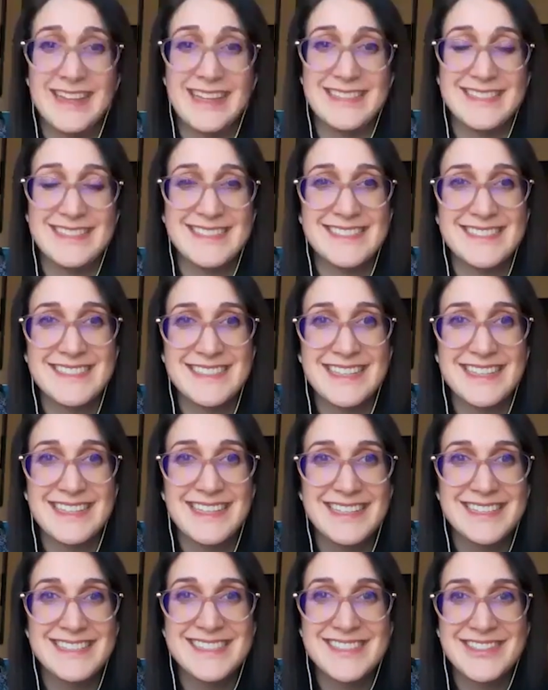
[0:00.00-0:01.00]
That's
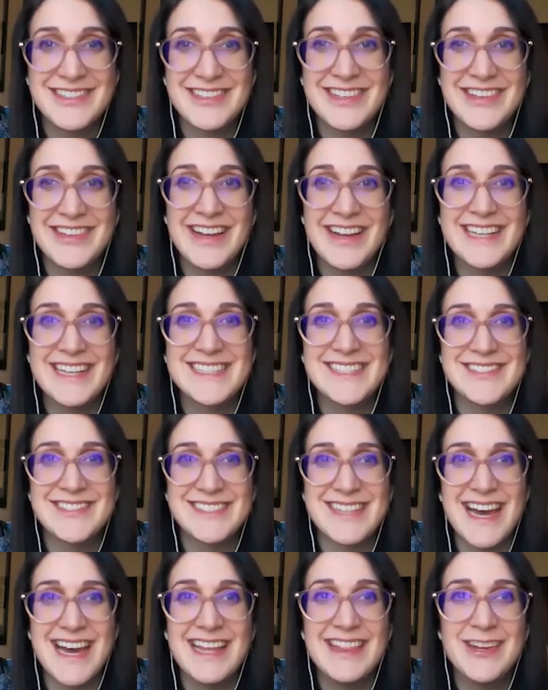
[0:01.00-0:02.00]
concerning. Their hands are
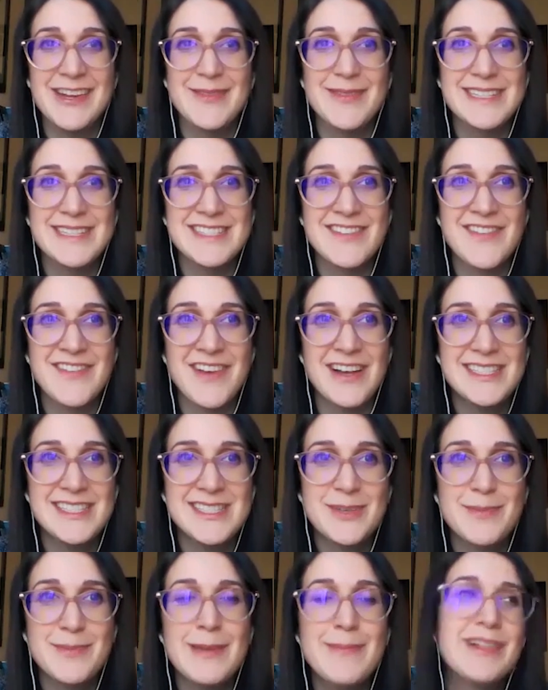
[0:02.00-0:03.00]
tied there, because if
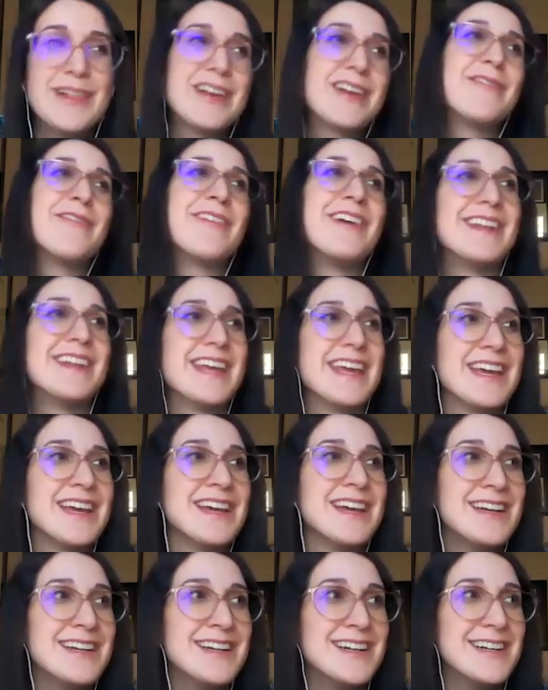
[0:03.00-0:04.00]
also people are
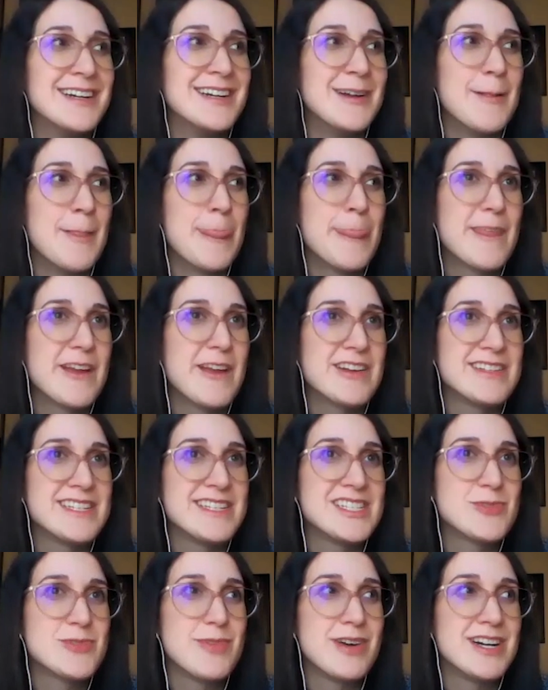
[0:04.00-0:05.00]
running their
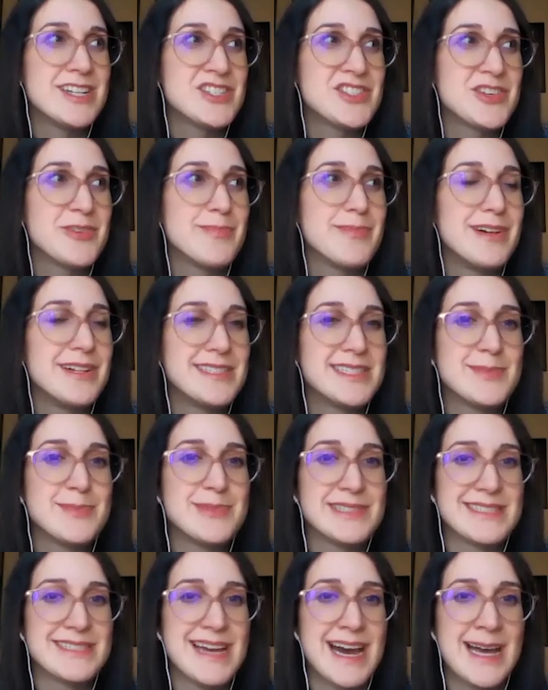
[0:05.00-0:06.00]
dishwasher
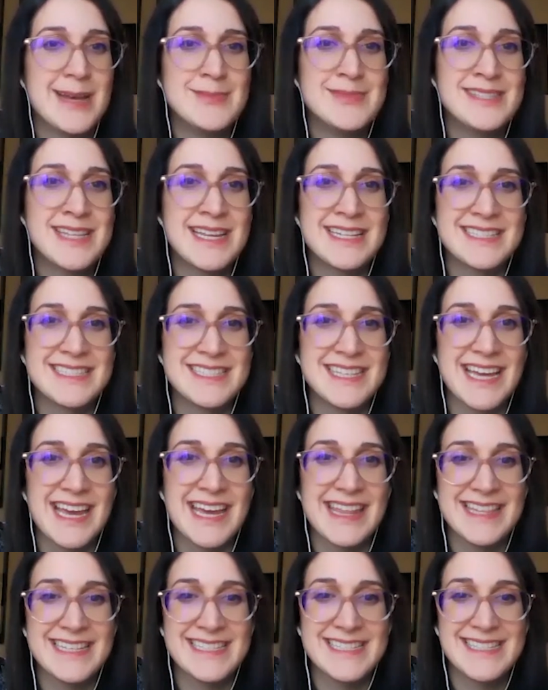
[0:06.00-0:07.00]
multiple times then to
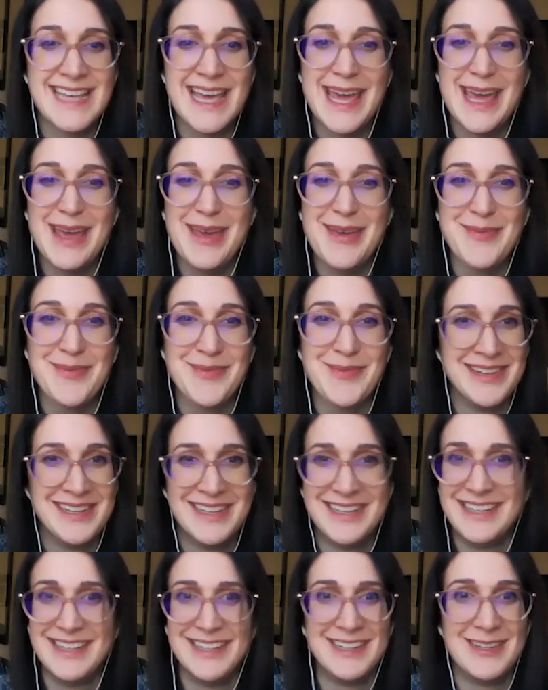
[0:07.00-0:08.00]
get the same,
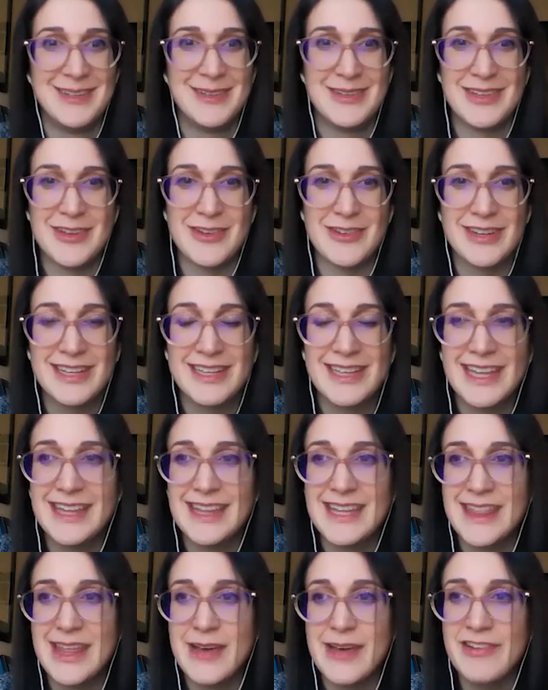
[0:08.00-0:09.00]
you know, clean
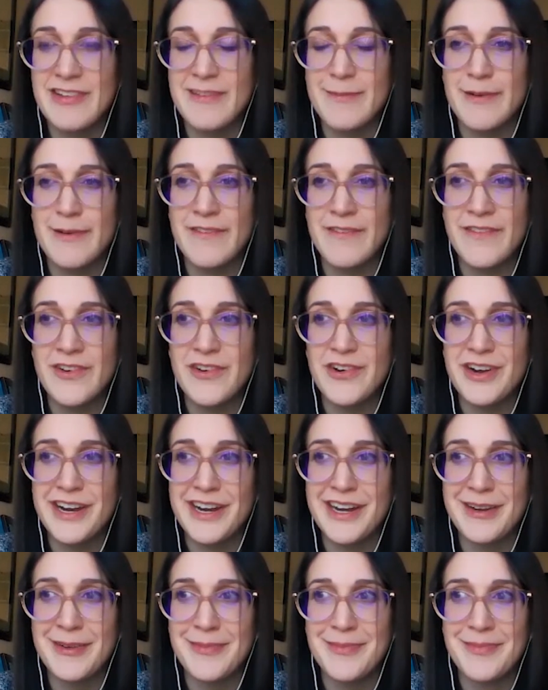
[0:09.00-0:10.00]
that they would have
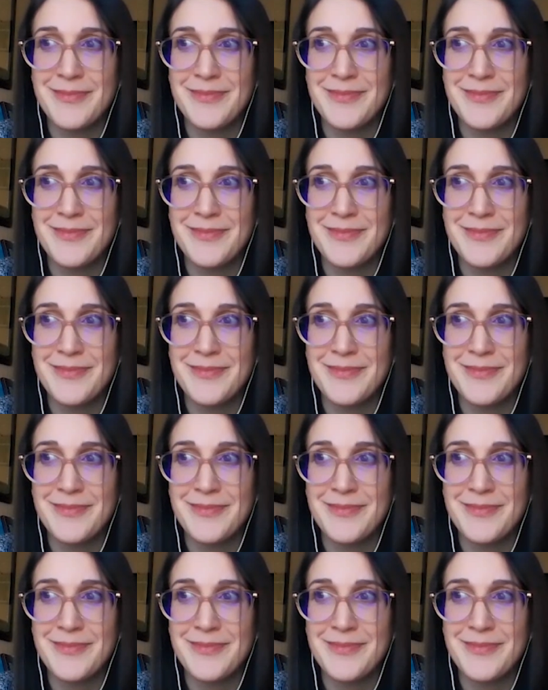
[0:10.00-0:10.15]
before,